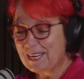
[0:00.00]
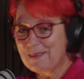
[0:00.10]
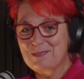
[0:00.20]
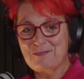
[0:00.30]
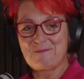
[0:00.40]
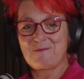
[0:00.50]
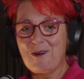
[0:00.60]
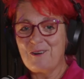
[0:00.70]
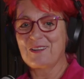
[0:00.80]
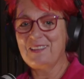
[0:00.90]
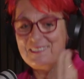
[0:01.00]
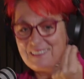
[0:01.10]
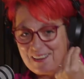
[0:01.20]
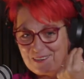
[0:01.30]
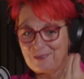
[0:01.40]
comes from rock. That's
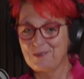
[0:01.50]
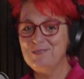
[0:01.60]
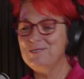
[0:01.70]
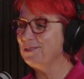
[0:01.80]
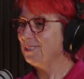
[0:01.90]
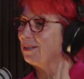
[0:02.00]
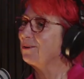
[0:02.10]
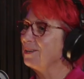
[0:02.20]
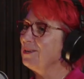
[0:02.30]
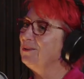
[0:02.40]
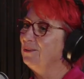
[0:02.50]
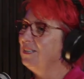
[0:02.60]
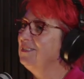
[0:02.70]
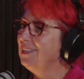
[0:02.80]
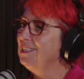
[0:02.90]
how crucial and critical
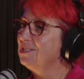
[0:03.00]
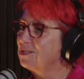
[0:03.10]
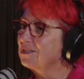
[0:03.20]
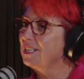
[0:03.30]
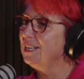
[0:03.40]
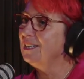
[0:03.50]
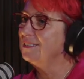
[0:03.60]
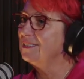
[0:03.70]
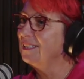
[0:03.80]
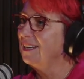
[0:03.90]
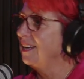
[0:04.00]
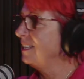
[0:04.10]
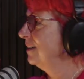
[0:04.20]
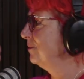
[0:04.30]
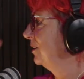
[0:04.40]
this industry is. Yet we've